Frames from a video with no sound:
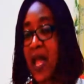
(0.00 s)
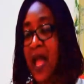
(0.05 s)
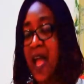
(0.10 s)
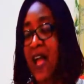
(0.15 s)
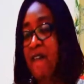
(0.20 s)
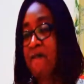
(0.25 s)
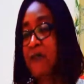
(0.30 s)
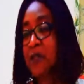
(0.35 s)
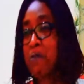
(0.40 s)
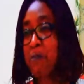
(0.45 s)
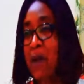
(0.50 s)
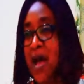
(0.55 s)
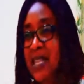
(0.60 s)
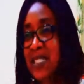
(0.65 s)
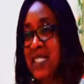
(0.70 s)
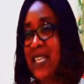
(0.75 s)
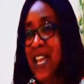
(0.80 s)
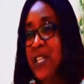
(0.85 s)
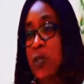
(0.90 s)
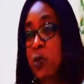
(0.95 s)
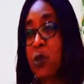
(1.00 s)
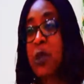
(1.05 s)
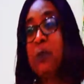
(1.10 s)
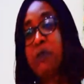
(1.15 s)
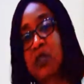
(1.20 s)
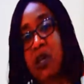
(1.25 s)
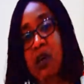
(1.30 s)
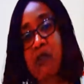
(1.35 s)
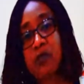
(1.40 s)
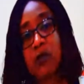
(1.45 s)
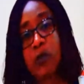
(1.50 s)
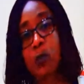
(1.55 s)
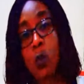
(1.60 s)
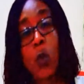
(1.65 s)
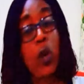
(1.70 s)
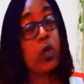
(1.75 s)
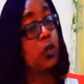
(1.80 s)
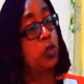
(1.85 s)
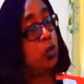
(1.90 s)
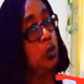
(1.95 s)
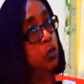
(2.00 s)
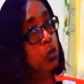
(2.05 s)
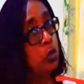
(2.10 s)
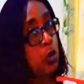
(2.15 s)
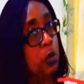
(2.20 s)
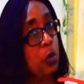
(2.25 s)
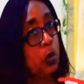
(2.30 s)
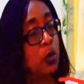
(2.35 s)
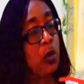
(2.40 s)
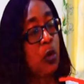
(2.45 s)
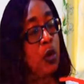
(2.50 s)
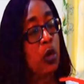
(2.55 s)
and the mask gets ripped off, what do?